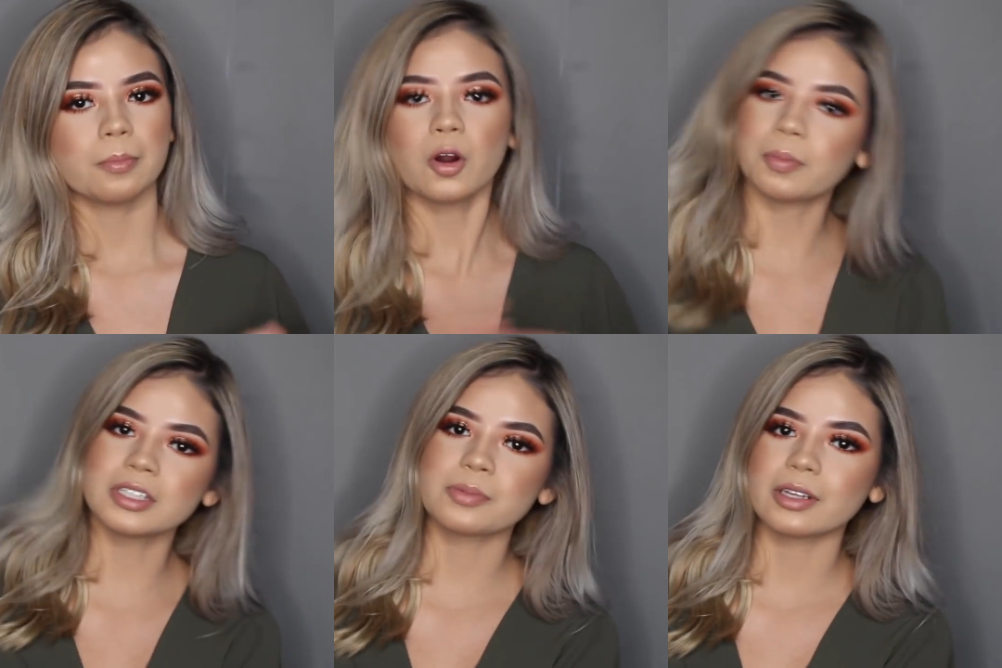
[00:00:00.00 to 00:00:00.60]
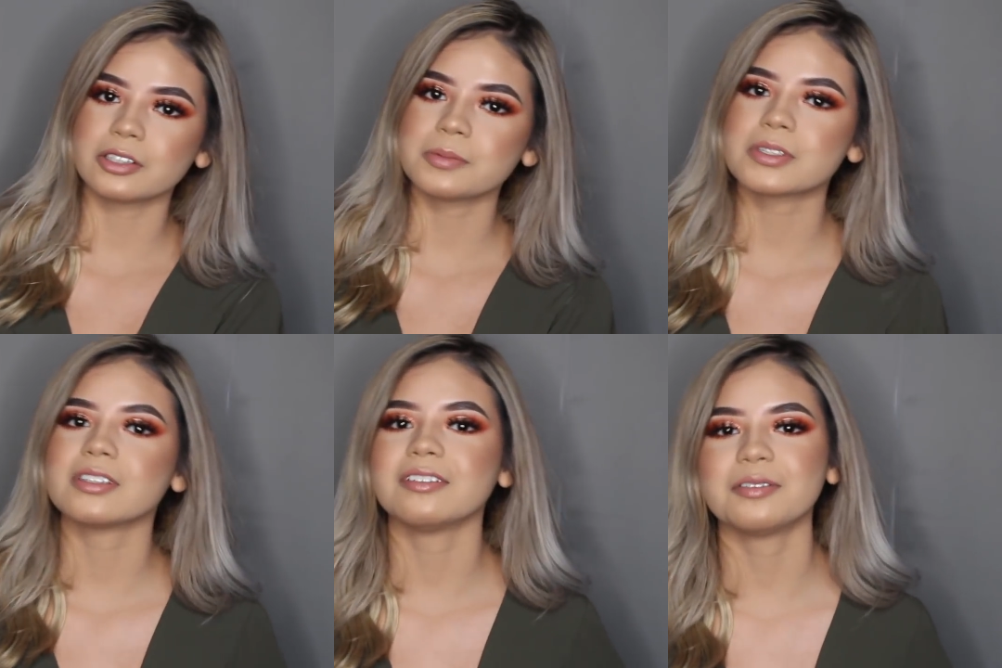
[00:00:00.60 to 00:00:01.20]
or
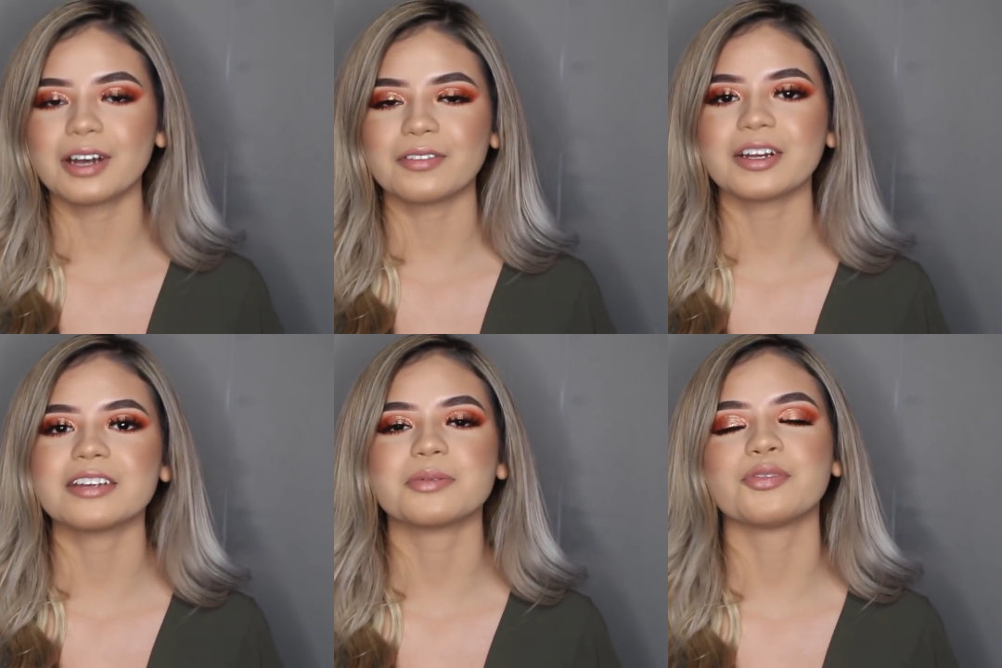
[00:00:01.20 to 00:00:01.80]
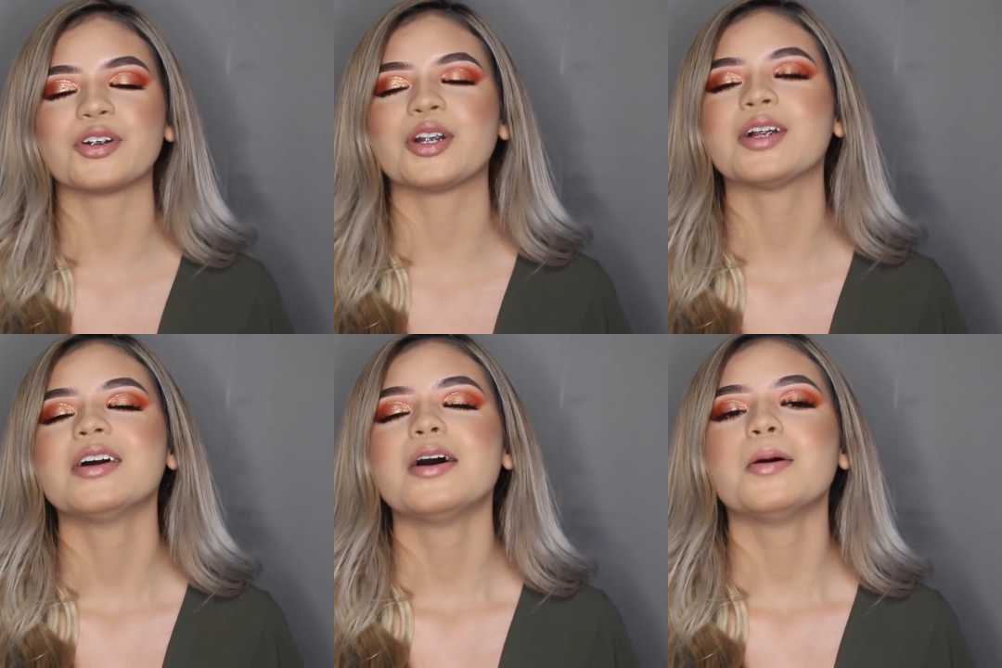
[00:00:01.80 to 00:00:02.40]
Beatsbylups, whatever you guys prefer.